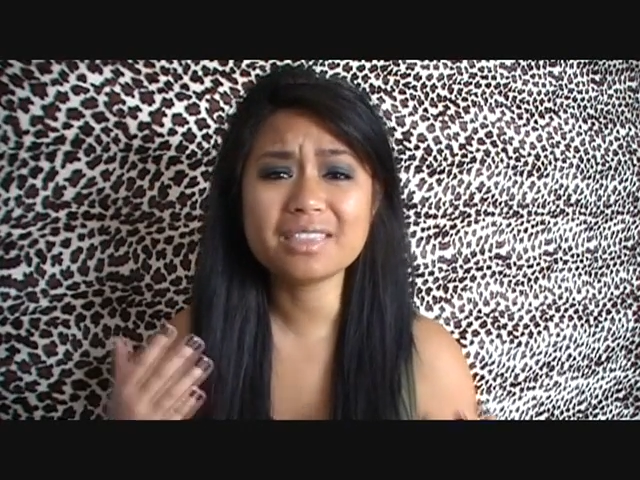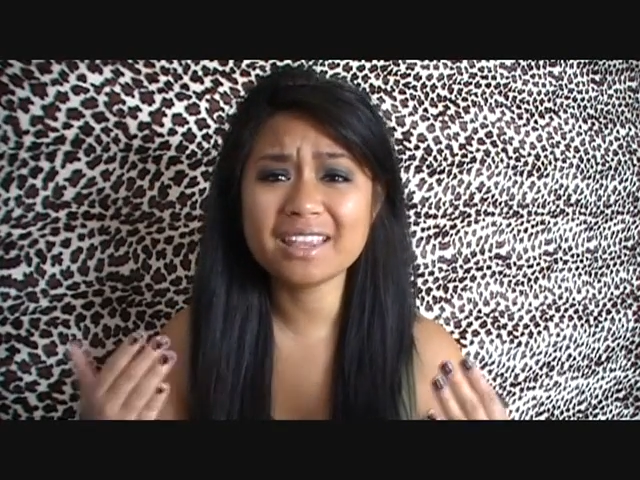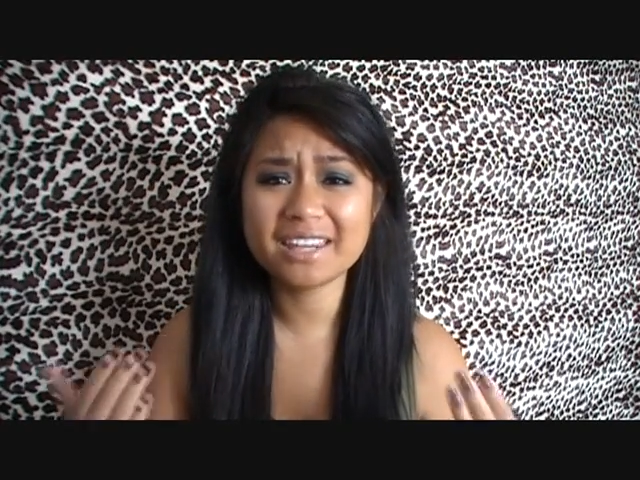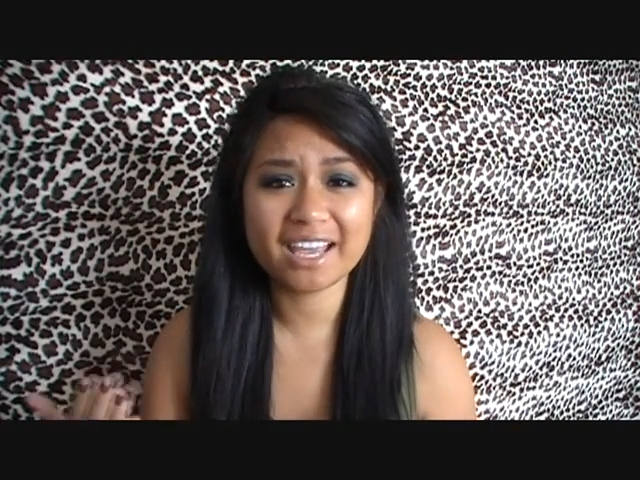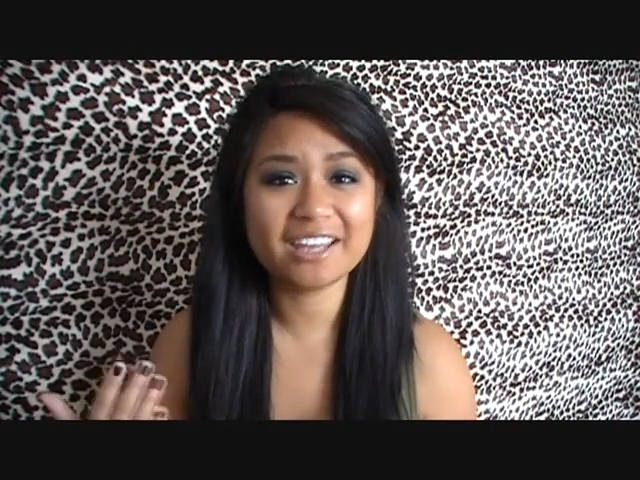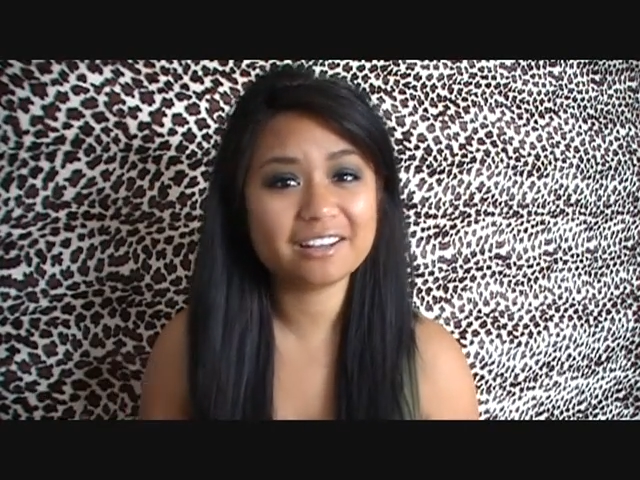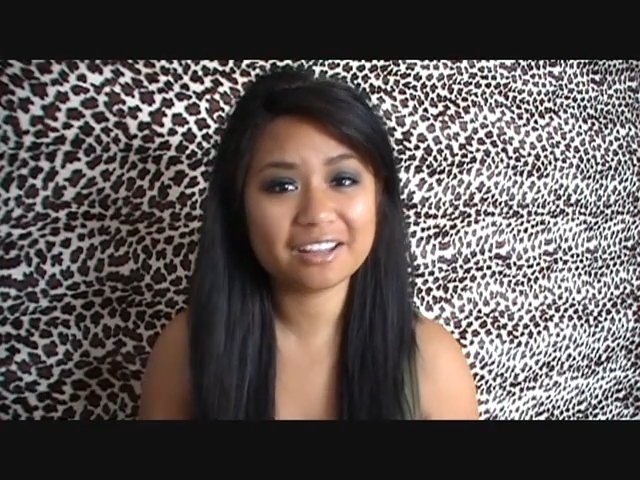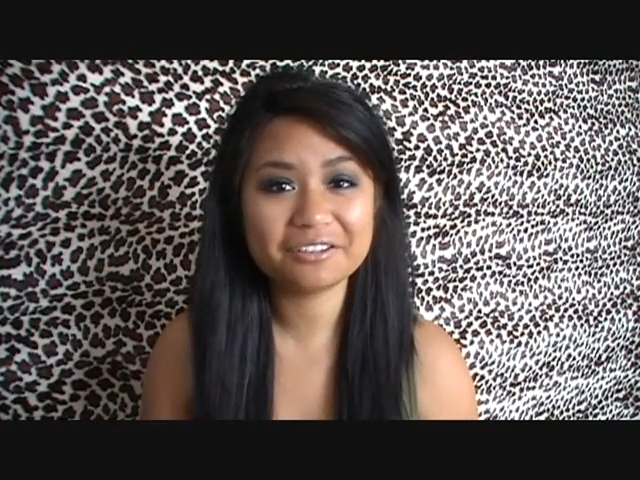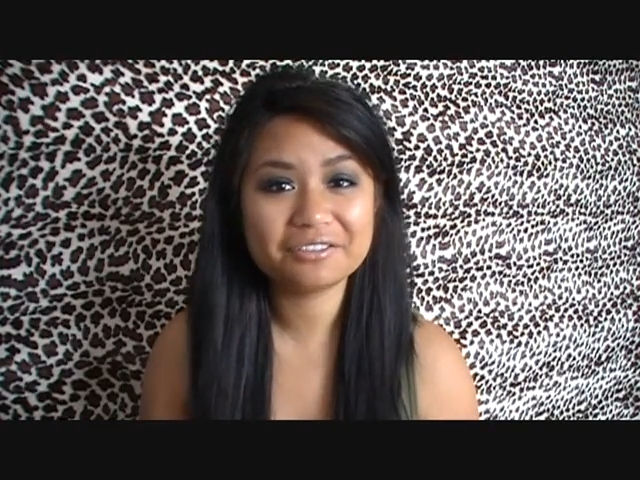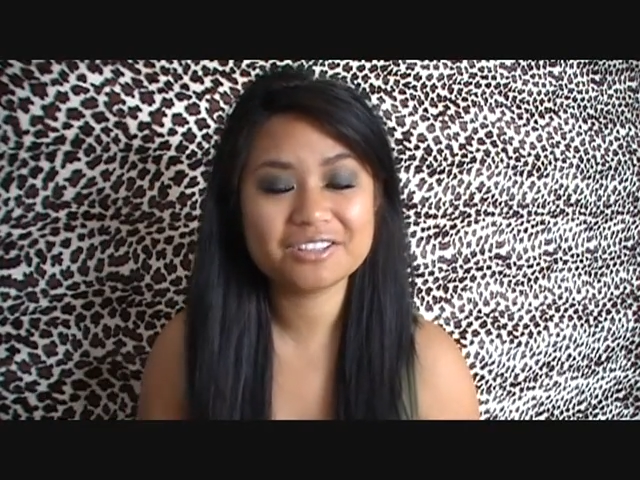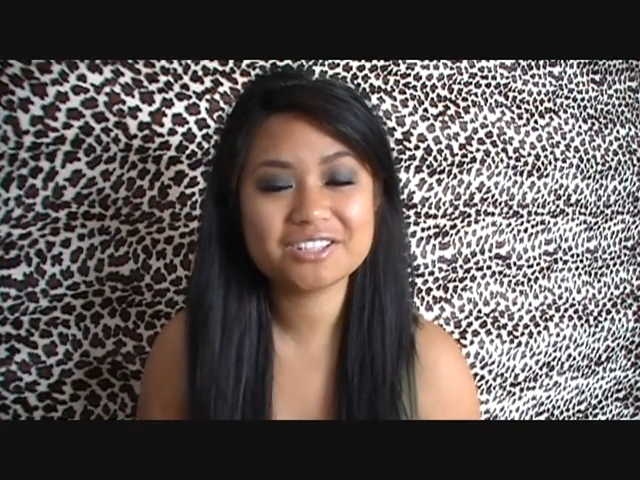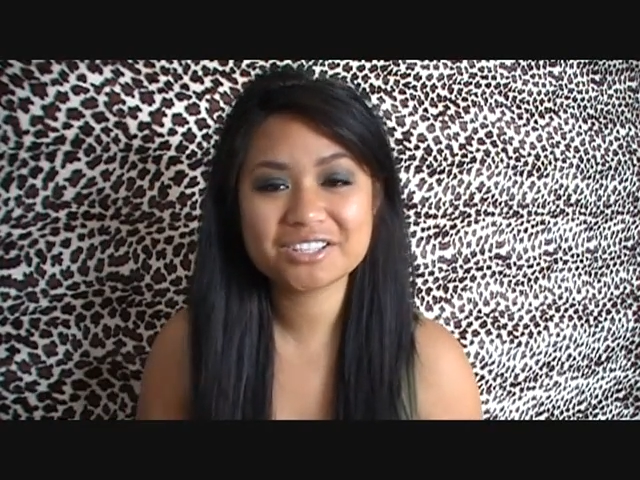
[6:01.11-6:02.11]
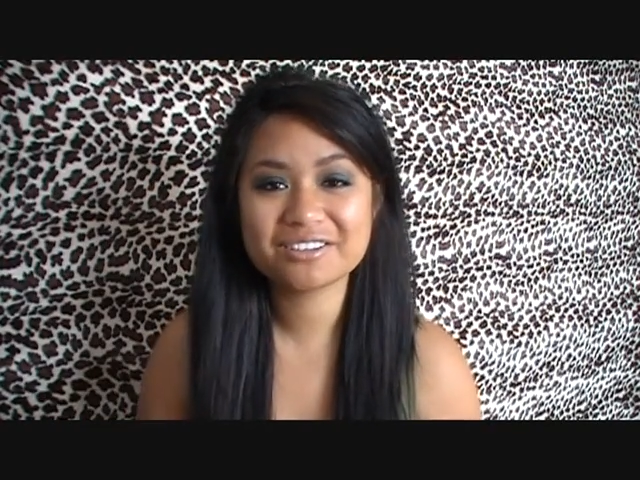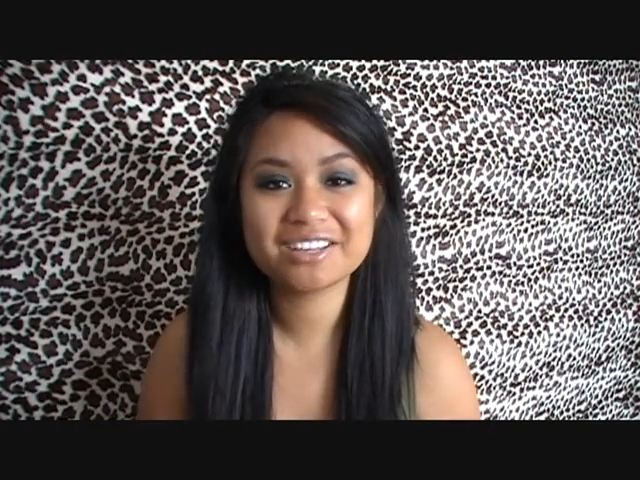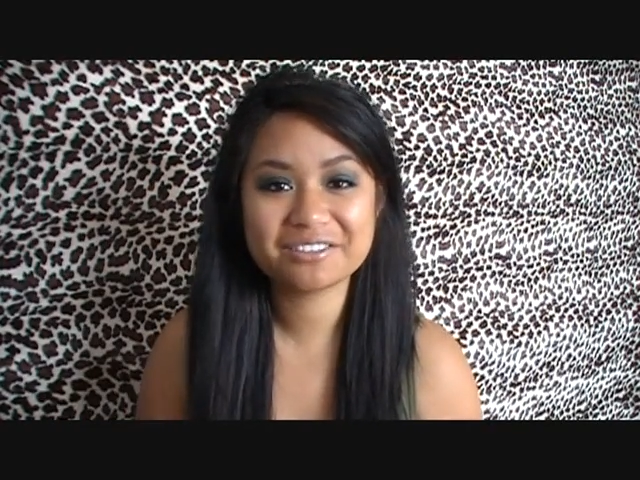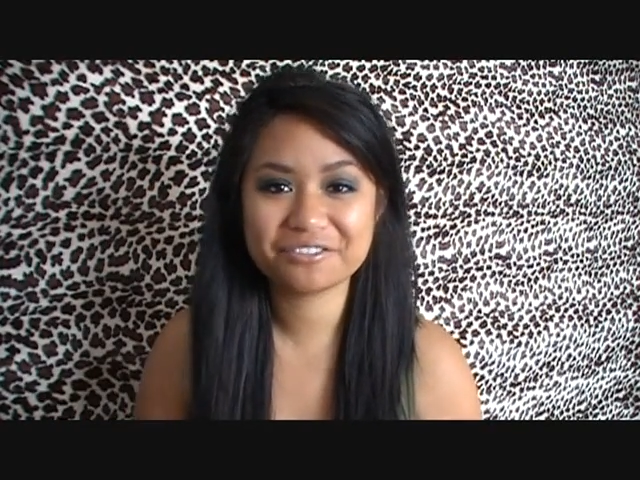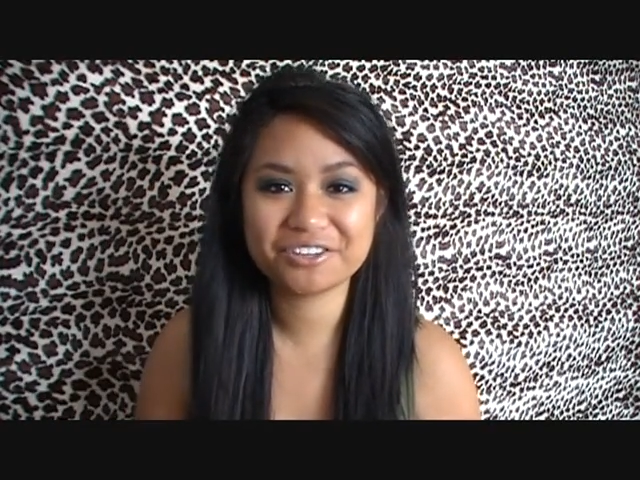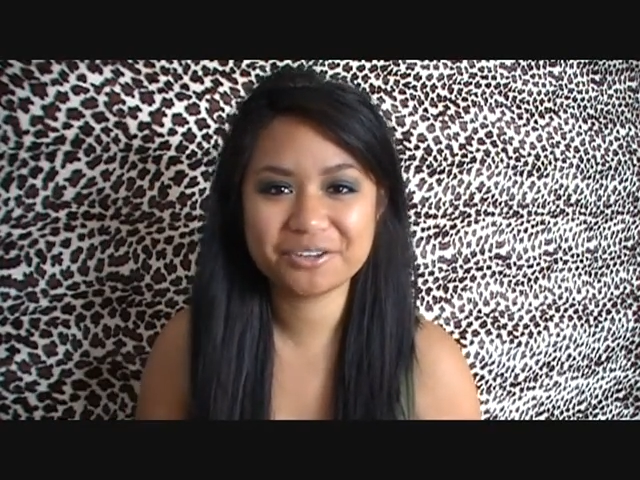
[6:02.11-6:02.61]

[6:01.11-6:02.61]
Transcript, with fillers: and I had a lot of fun showing it for